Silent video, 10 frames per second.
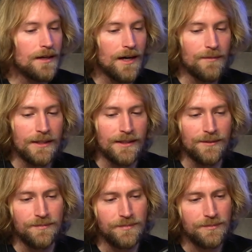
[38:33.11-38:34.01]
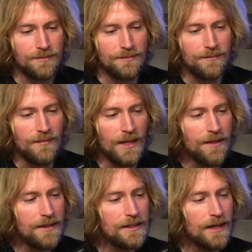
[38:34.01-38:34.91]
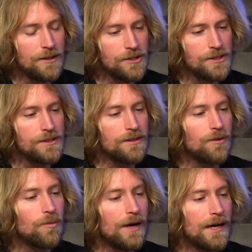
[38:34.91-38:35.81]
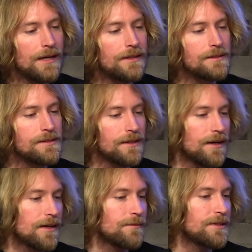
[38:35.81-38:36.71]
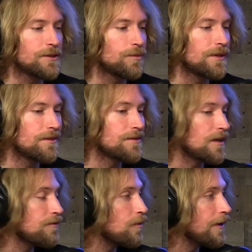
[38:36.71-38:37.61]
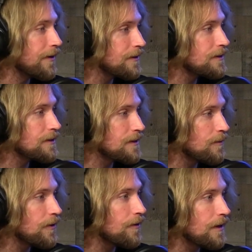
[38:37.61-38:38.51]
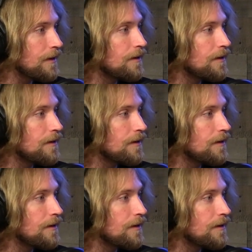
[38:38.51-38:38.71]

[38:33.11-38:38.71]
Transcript: I mean, I think consciousness, in a way, is synonymous with self awareness to some degree.